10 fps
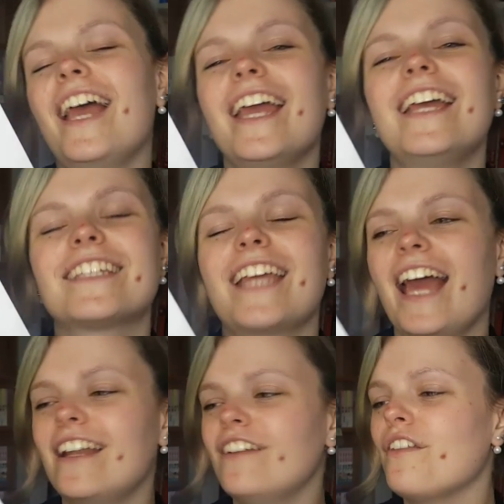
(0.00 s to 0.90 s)
He is
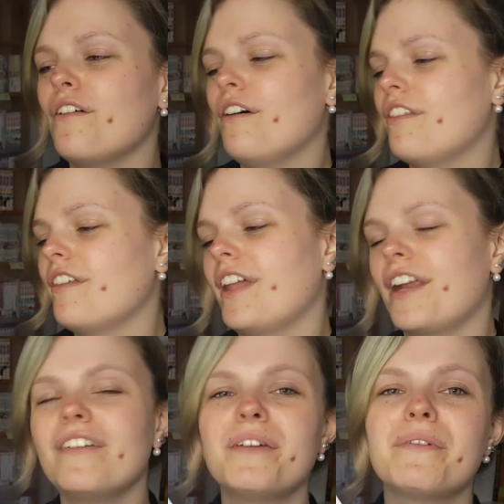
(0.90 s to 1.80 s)
again another author that
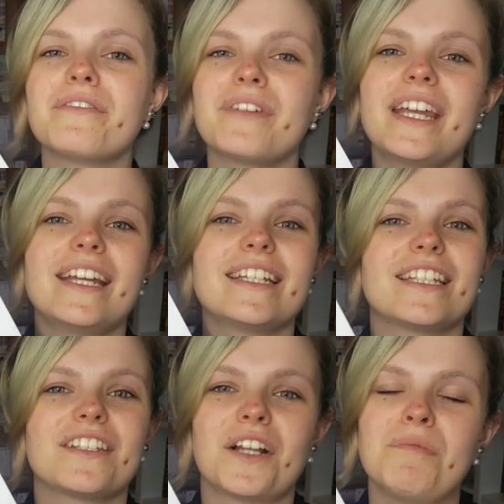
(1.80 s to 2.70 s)
I really want to read.
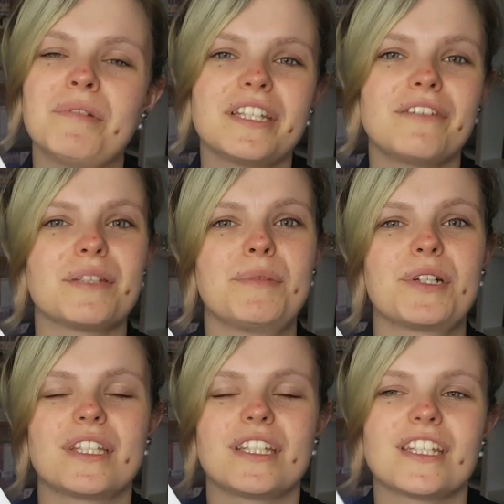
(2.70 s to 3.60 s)
He's got a couple of series of
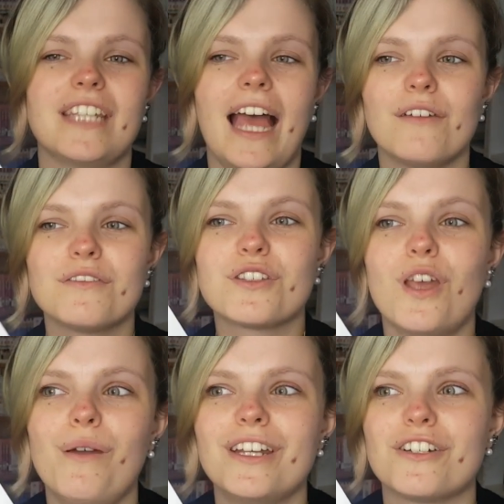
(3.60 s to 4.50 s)
books that just sound
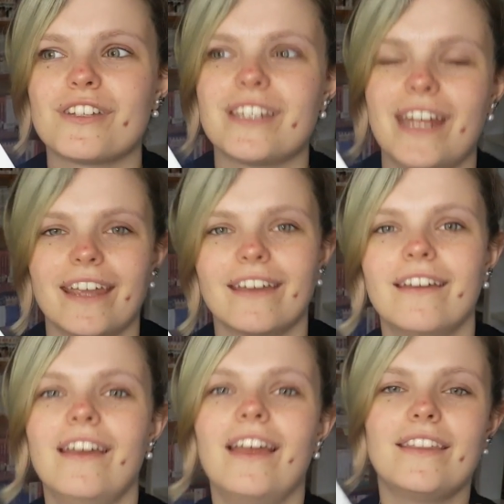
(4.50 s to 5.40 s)
so interesting.
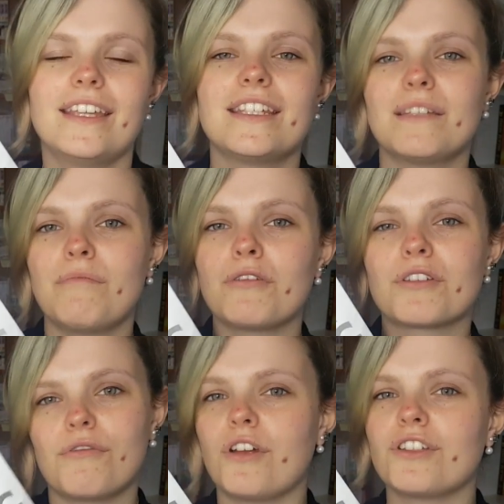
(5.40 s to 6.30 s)
This is the
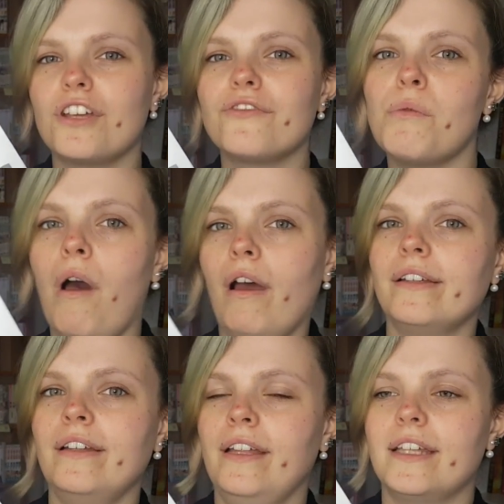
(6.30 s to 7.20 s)
most crossover
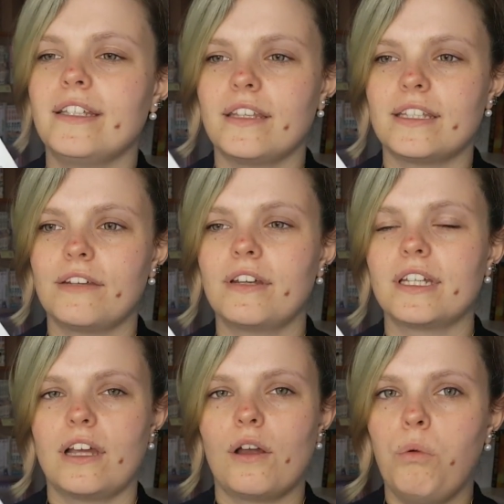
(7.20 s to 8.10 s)
one. His other
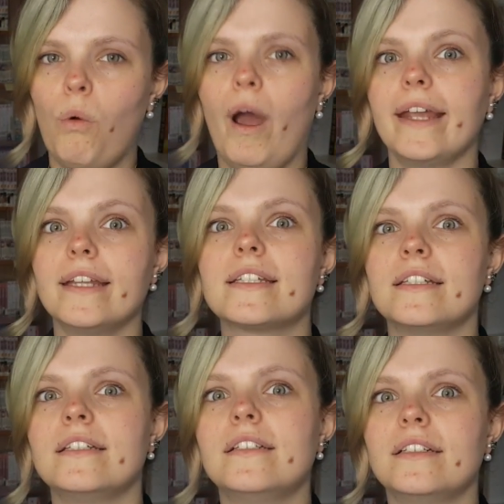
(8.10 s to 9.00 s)
series are quite
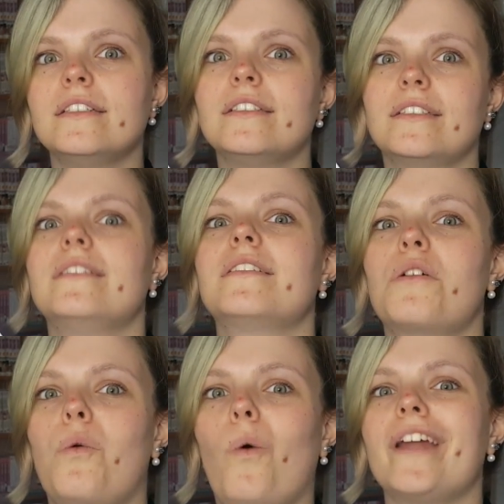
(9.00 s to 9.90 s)

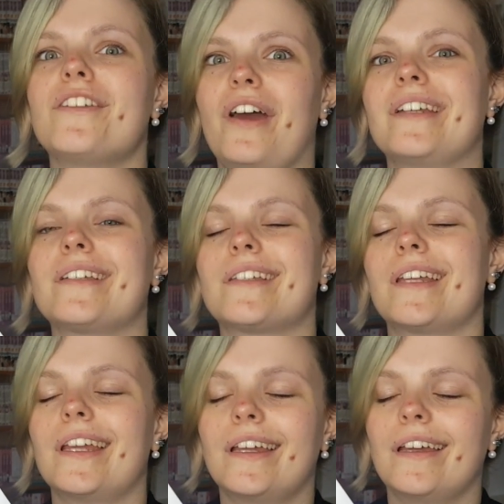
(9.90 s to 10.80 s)

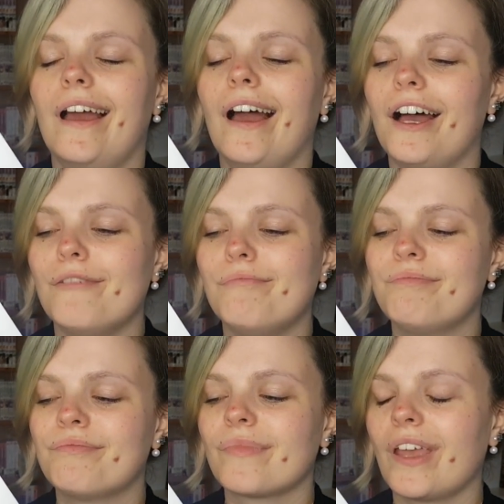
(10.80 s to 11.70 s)
fantasy.
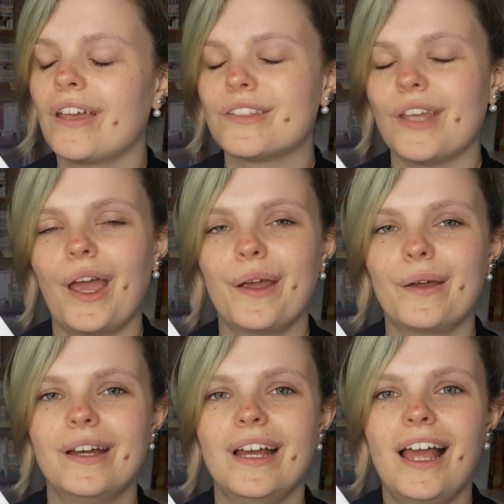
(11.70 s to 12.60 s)

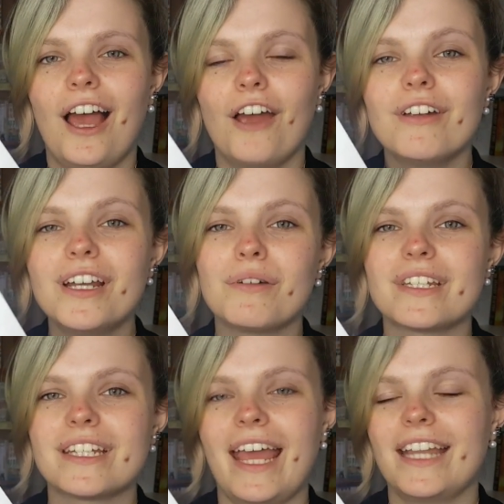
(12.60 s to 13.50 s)
So I really
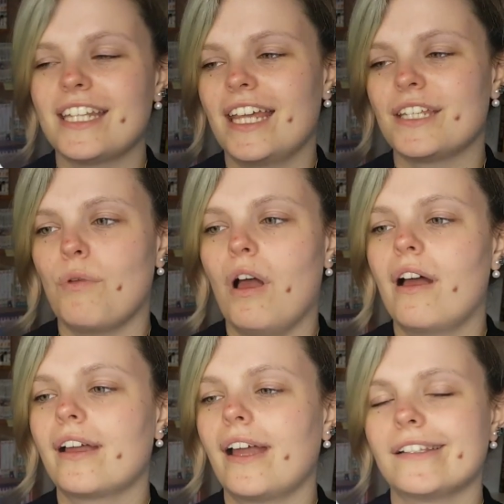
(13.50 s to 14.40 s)
want to get into his
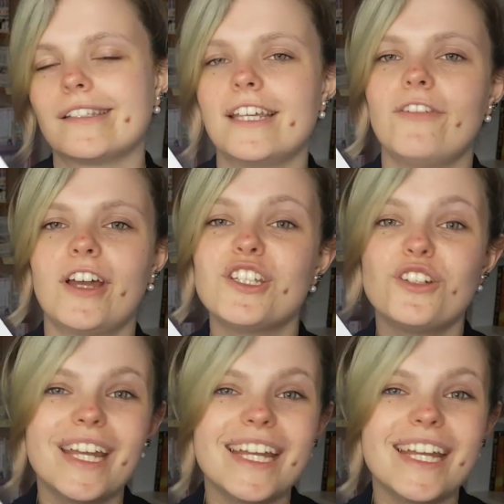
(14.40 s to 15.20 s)
work and see if I enjoy